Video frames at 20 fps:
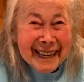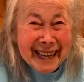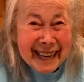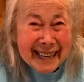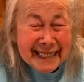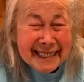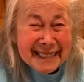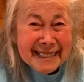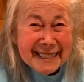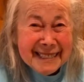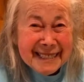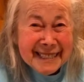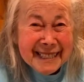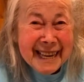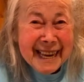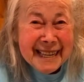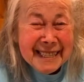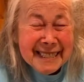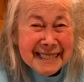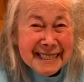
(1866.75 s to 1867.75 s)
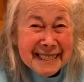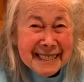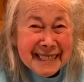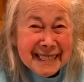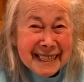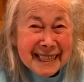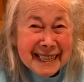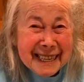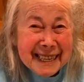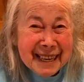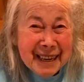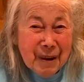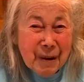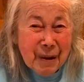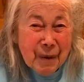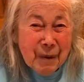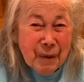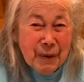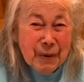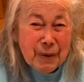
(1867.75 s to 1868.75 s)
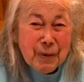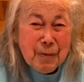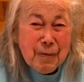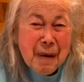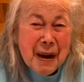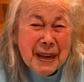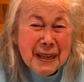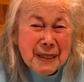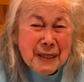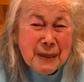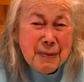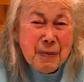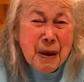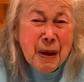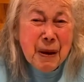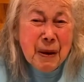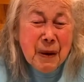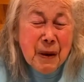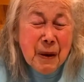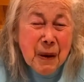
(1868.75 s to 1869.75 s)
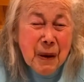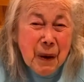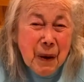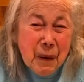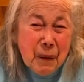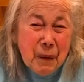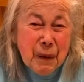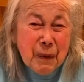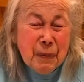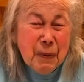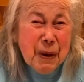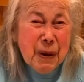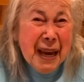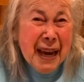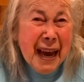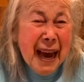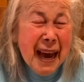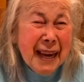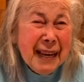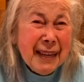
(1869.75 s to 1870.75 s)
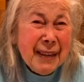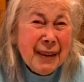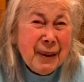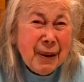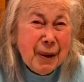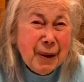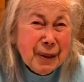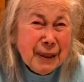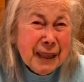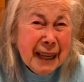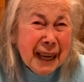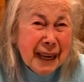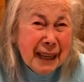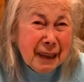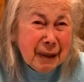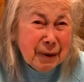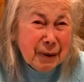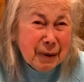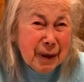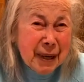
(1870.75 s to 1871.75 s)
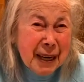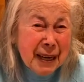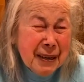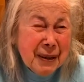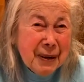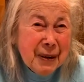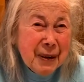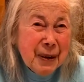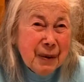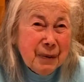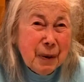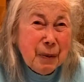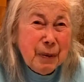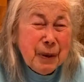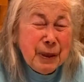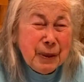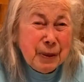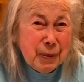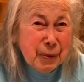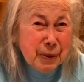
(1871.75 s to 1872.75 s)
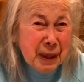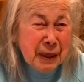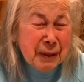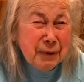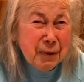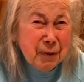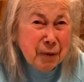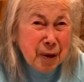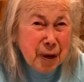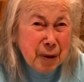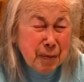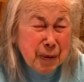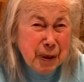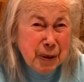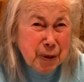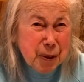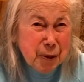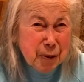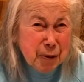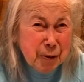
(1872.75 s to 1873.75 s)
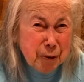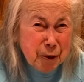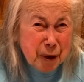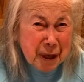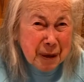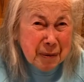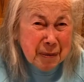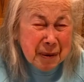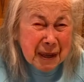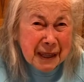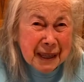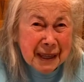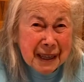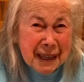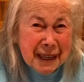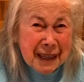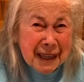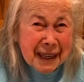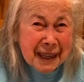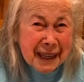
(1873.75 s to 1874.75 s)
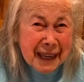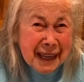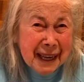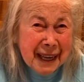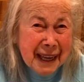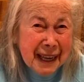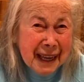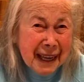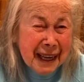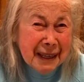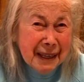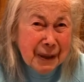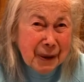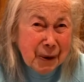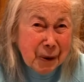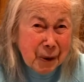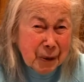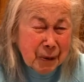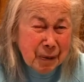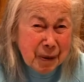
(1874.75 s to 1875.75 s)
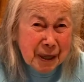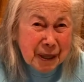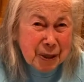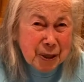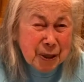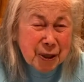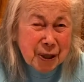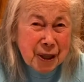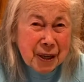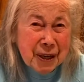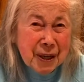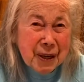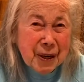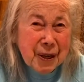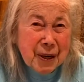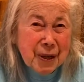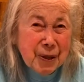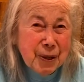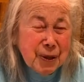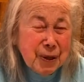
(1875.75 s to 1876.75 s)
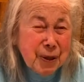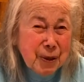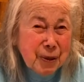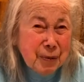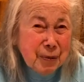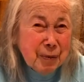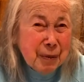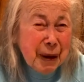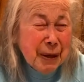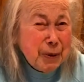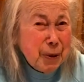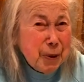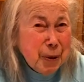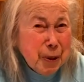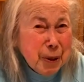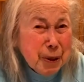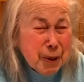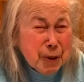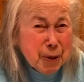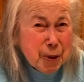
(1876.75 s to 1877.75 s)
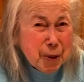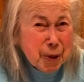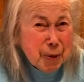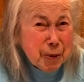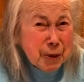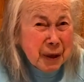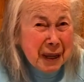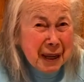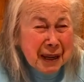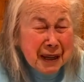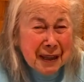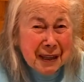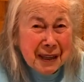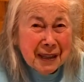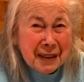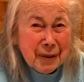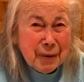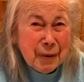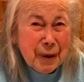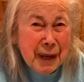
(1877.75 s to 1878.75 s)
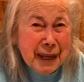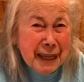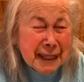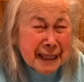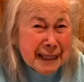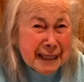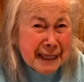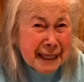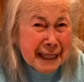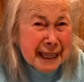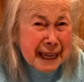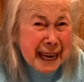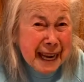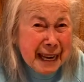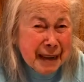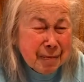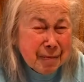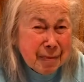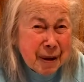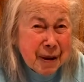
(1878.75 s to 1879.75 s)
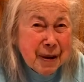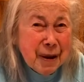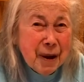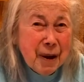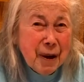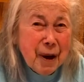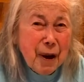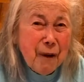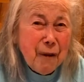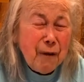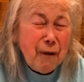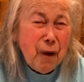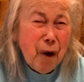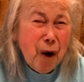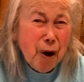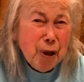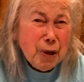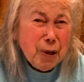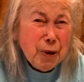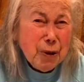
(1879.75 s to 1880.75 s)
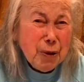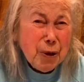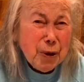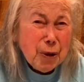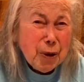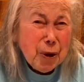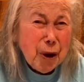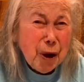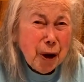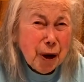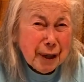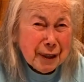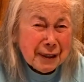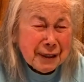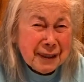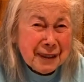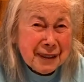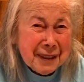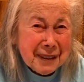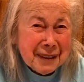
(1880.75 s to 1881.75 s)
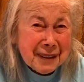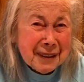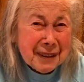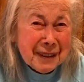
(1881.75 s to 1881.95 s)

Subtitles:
Yes, yes. Which reminds me, when we had an art gallery where we did picture framing in Long Beach, my daughter Joni created the name Follow Your Art,